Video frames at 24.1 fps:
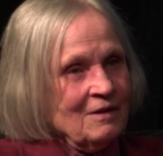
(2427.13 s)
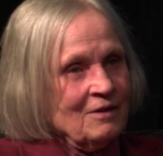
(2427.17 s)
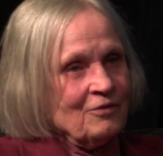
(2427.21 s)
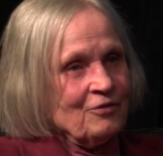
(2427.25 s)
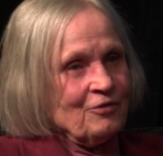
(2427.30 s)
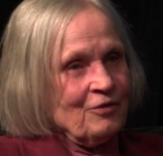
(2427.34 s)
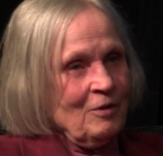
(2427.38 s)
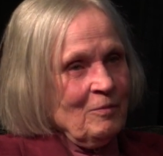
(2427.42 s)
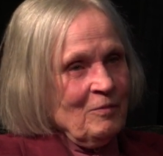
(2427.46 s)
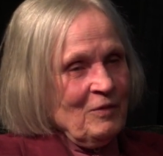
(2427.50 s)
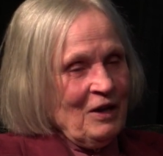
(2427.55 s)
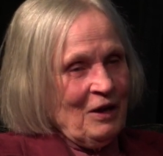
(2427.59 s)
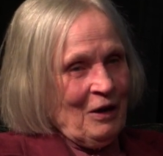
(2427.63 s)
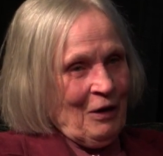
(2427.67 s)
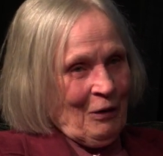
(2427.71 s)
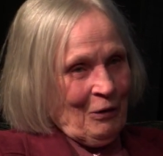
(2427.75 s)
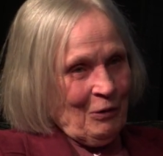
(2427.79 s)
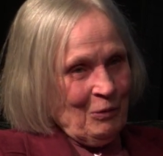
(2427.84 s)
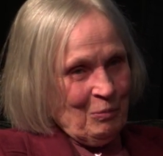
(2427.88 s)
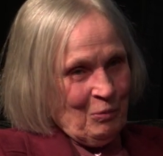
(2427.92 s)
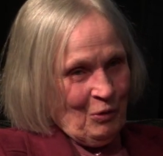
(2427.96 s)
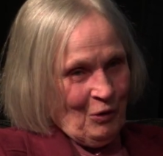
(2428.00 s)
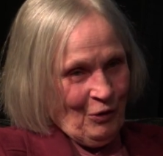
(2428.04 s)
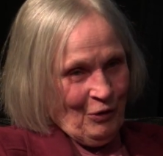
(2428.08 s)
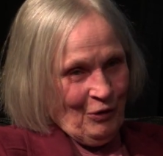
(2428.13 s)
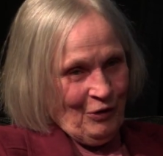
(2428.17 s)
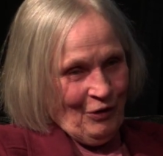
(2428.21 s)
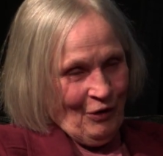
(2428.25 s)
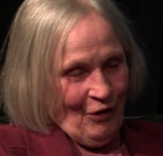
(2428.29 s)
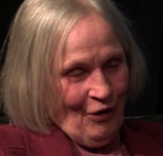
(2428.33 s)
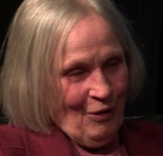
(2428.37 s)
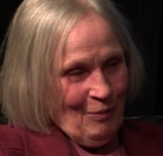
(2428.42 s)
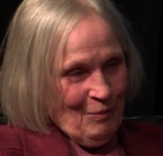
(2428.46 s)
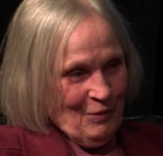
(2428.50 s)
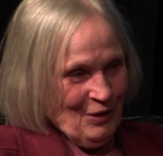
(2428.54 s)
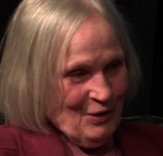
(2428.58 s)
from the airport
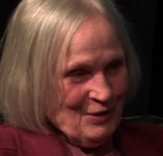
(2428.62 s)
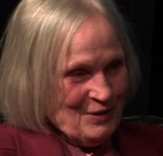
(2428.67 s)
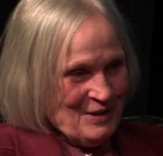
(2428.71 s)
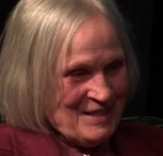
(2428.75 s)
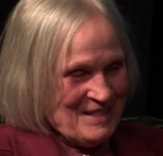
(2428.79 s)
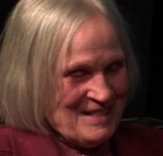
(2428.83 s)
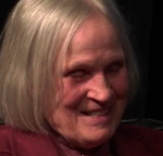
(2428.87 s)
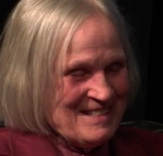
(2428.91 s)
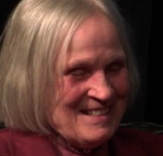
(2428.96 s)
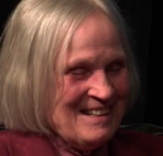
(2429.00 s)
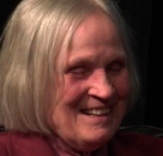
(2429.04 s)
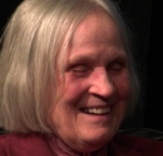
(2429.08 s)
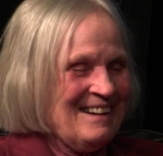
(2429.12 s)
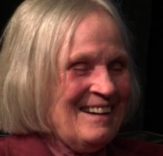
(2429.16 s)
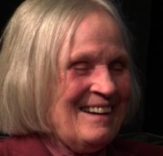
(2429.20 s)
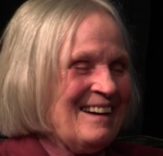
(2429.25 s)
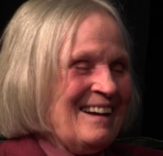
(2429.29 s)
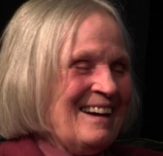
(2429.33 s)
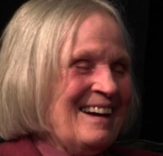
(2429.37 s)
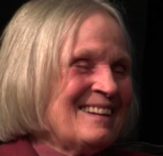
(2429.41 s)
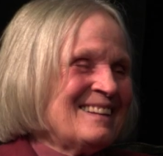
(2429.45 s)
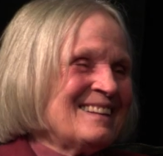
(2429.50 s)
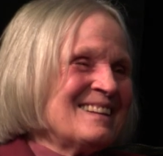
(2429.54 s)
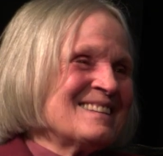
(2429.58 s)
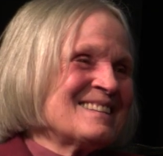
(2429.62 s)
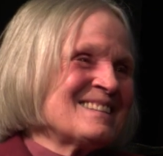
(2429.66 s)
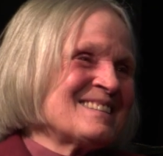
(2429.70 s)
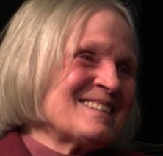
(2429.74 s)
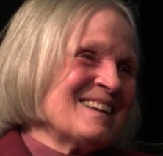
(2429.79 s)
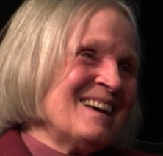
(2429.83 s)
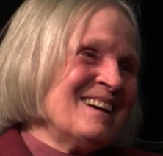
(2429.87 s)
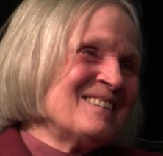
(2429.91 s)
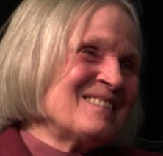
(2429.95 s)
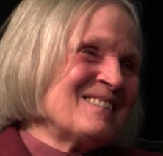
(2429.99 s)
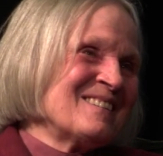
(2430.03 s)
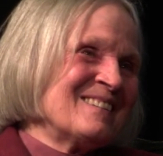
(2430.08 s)
almost at the
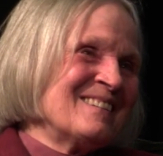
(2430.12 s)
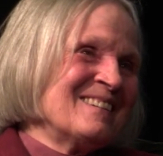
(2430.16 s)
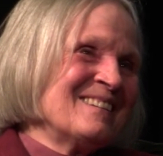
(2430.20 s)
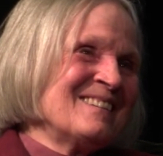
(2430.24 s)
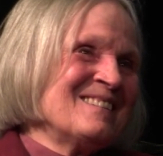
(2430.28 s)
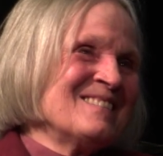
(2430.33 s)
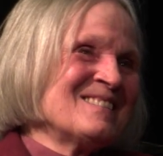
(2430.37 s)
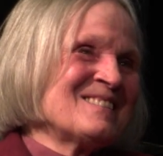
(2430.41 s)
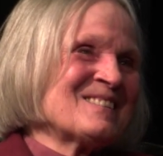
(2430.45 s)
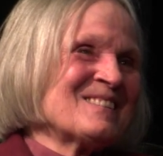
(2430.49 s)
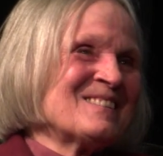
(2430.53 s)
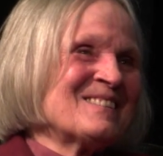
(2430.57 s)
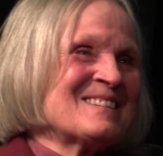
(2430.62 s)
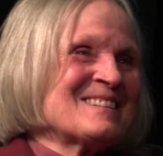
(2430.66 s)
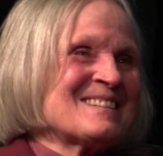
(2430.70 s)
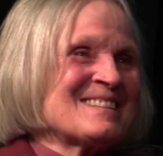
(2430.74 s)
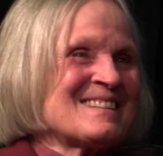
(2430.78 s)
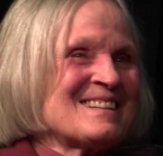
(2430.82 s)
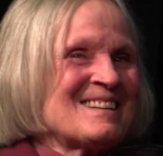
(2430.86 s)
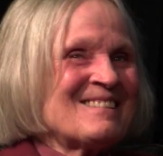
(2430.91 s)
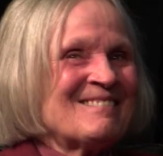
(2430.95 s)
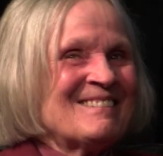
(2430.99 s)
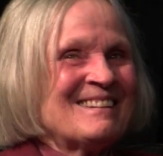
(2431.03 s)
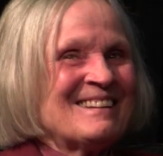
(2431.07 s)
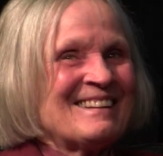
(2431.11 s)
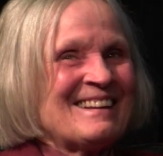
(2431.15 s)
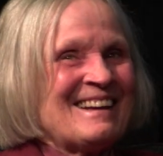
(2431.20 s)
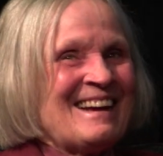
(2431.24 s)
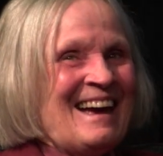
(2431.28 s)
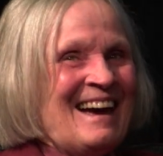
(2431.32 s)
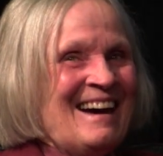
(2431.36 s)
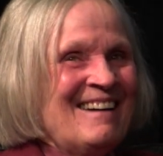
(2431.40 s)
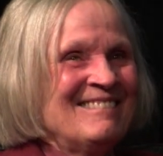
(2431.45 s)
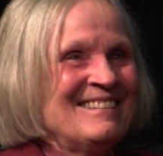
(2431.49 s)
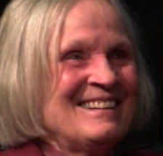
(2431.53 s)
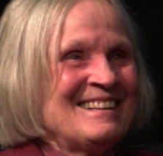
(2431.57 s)
center, and you sort of say, well, they
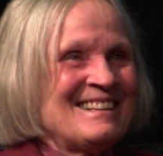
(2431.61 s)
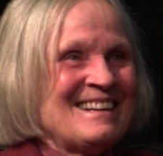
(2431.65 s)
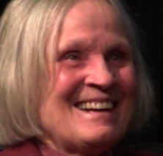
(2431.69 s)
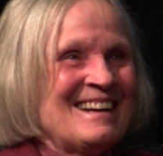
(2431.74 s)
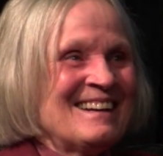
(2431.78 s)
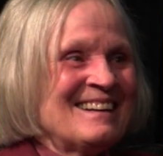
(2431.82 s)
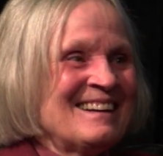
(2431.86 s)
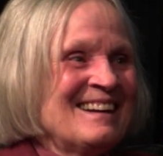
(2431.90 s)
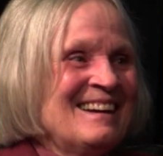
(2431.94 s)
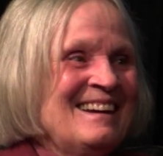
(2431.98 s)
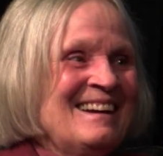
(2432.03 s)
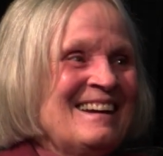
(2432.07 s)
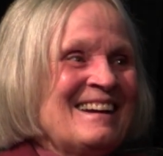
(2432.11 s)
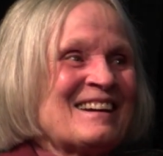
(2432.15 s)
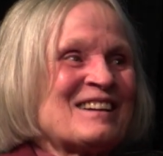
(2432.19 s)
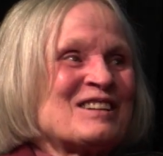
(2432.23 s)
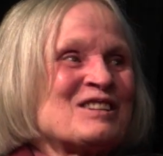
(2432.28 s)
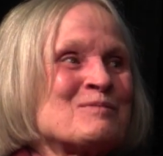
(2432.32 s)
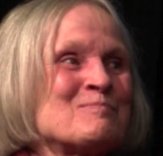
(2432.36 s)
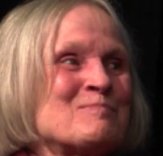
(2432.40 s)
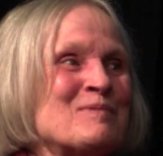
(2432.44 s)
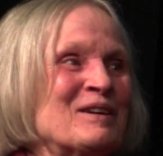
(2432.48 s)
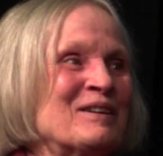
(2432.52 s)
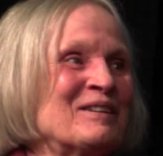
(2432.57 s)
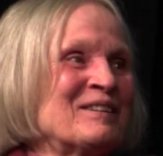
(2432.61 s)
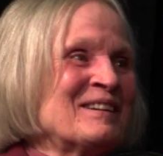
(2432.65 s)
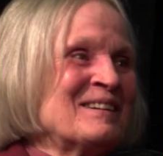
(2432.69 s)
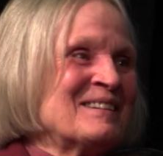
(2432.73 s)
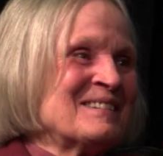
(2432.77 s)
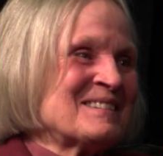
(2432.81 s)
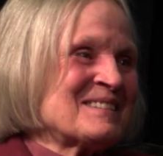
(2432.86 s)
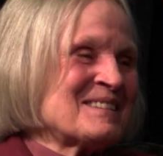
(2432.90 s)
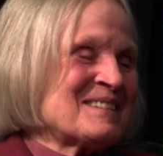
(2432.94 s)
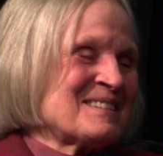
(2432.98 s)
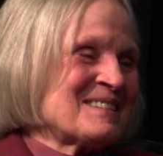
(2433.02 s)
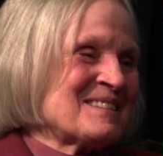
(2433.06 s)
haven't yet
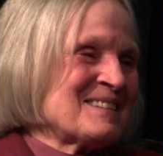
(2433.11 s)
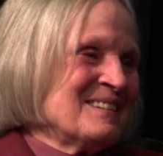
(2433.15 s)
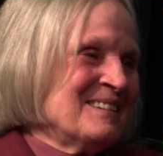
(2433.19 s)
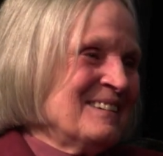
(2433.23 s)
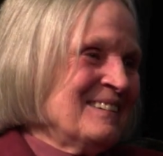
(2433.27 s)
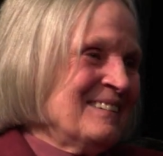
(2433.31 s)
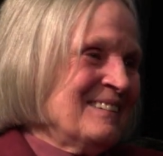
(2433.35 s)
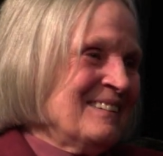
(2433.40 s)
experienced